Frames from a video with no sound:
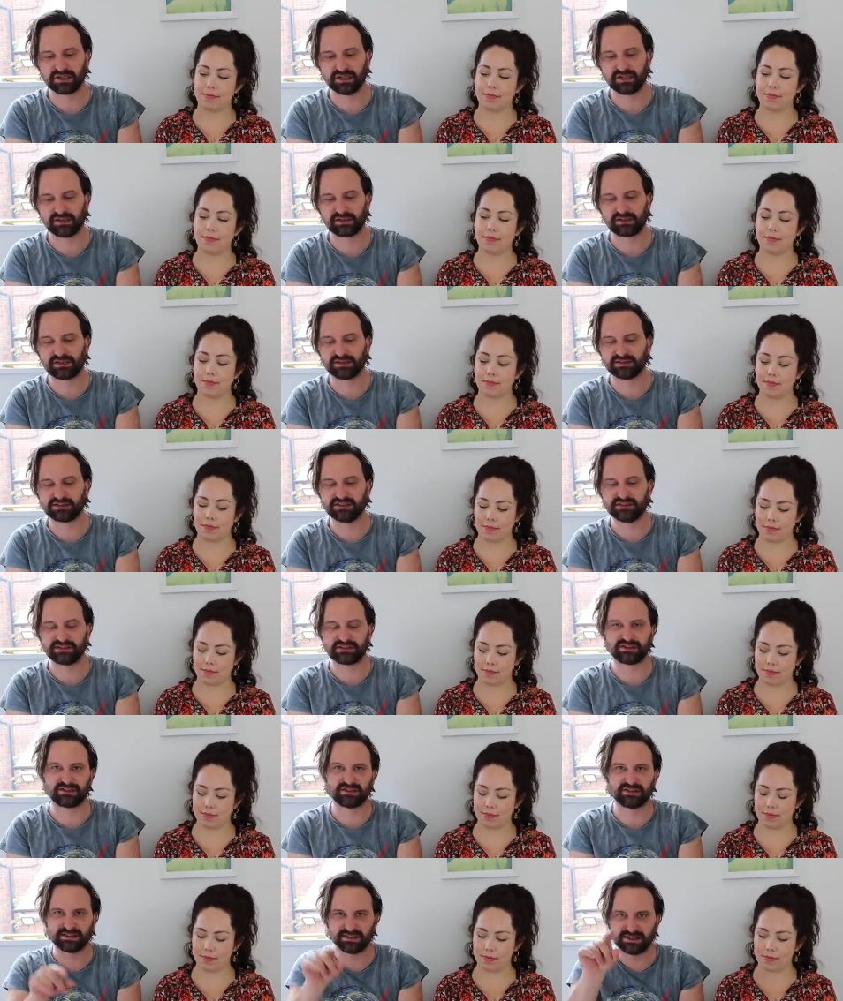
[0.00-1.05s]
Speaker 1: good because he's
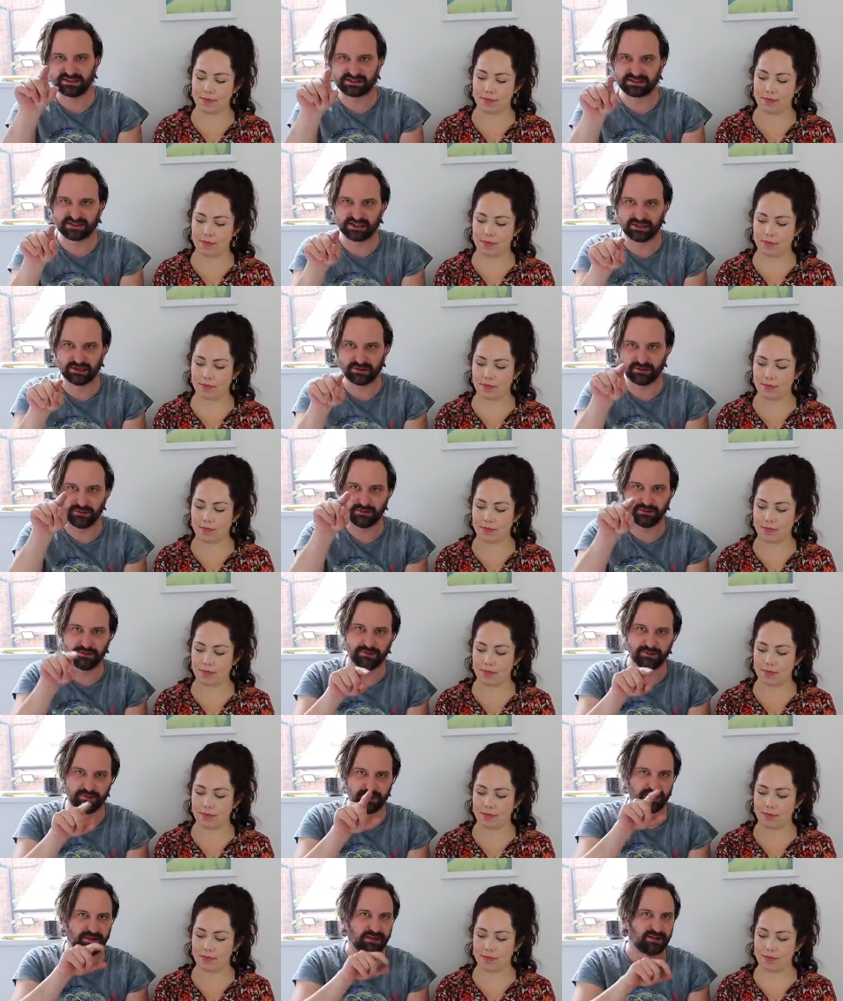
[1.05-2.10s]
got his little
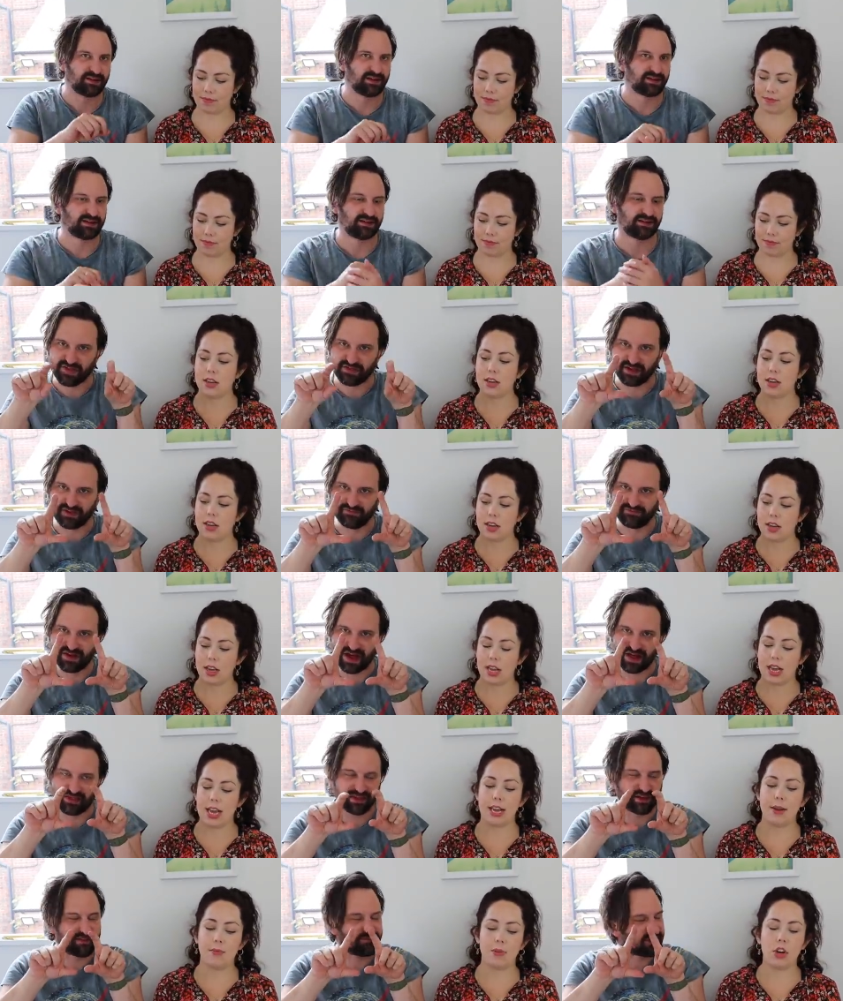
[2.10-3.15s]
fat thin,
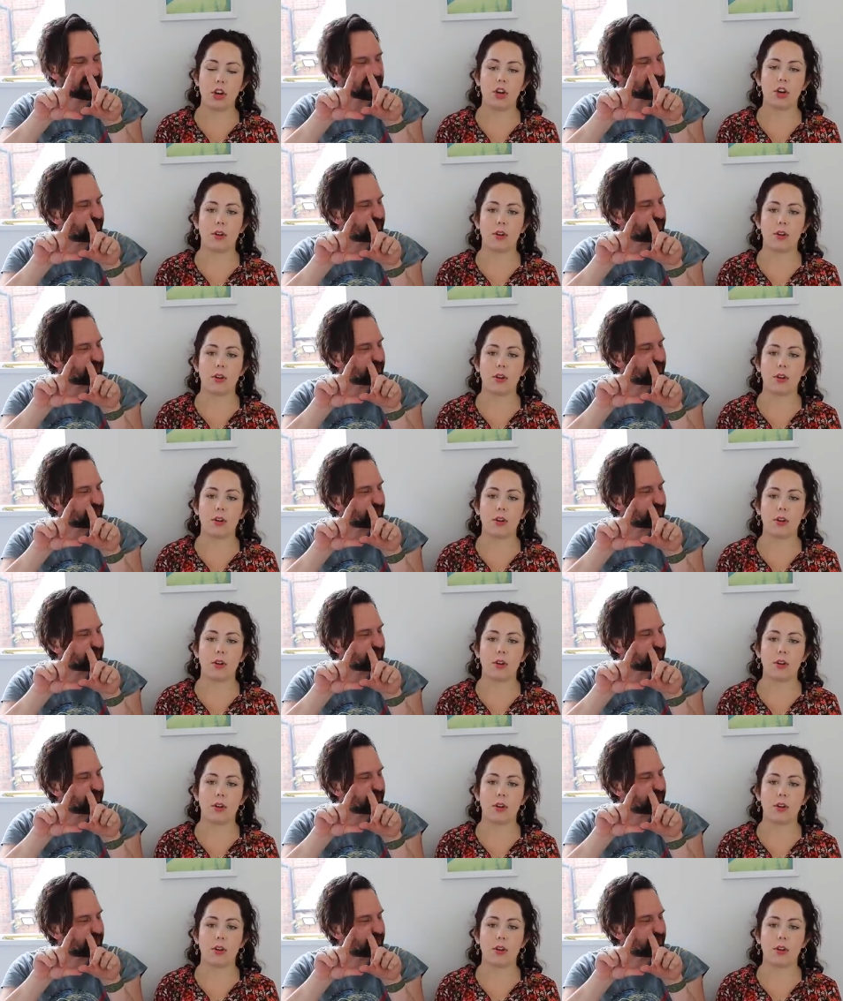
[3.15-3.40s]
fat He thin, would fat